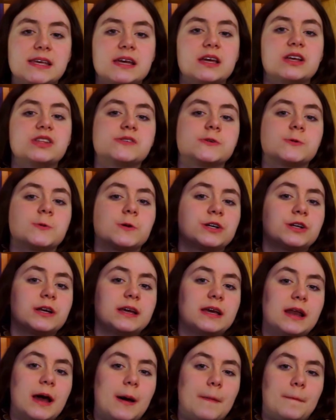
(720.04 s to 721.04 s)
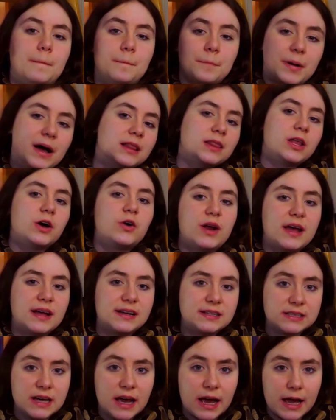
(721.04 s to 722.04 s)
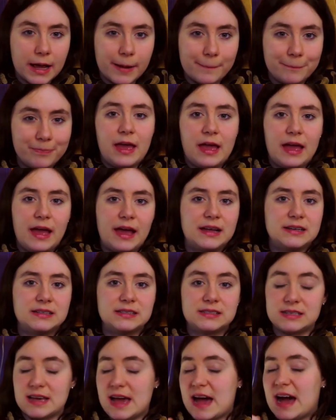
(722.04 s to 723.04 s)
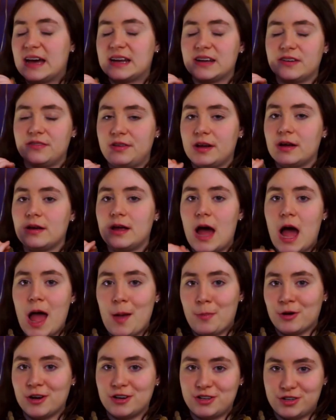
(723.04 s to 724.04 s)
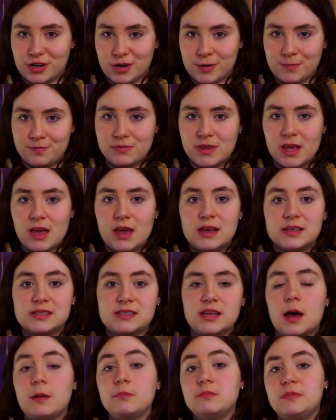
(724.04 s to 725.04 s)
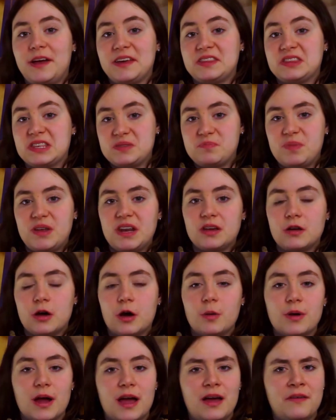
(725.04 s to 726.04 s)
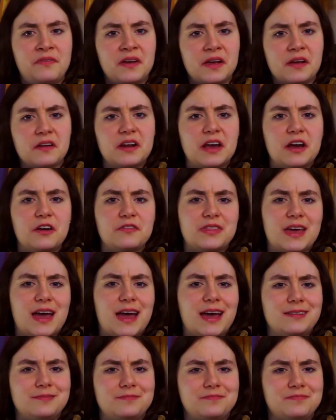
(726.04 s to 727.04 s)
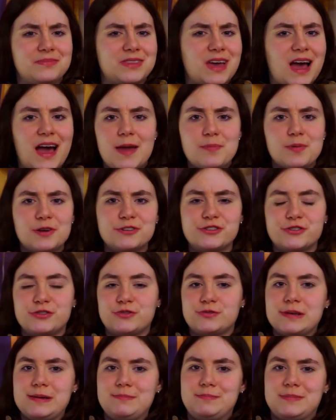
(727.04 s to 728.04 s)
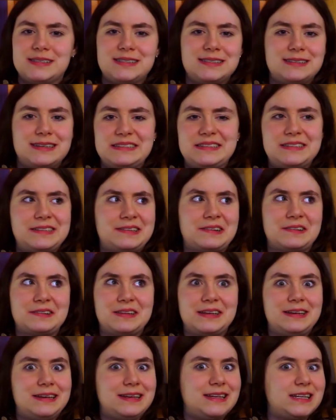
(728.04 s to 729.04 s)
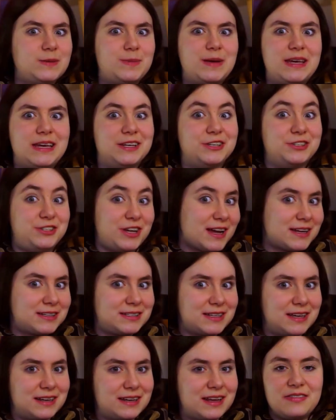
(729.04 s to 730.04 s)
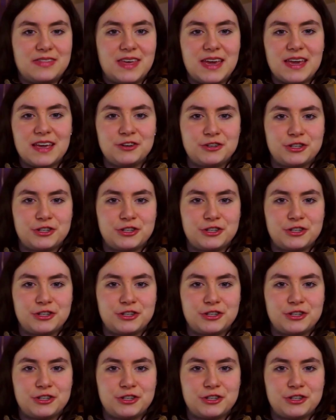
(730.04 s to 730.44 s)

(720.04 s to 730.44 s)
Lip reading: that can squirt in a buttload at a time and at a very high pressure. Some, like the spitting cobra, have figured out that the high pressure stream doesn't necessarily need to be injected. They can